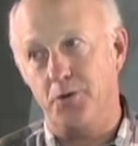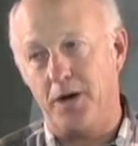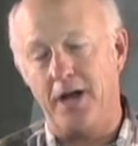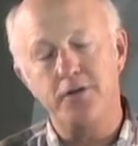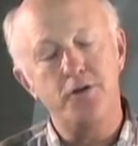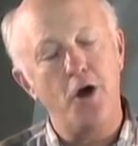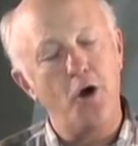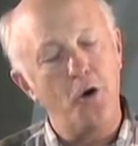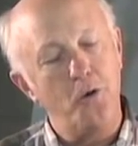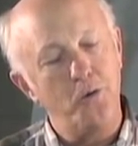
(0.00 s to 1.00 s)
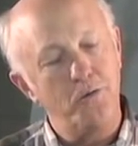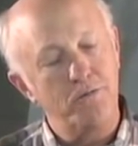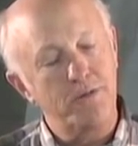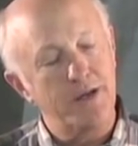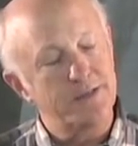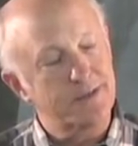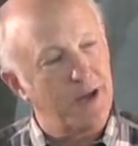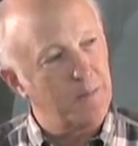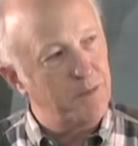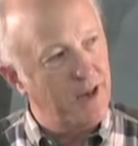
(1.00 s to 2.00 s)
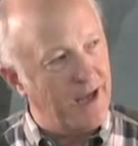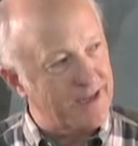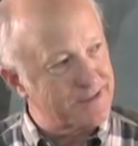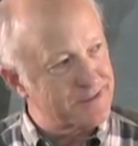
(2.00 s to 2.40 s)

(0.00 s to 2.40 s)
I know that it's complex.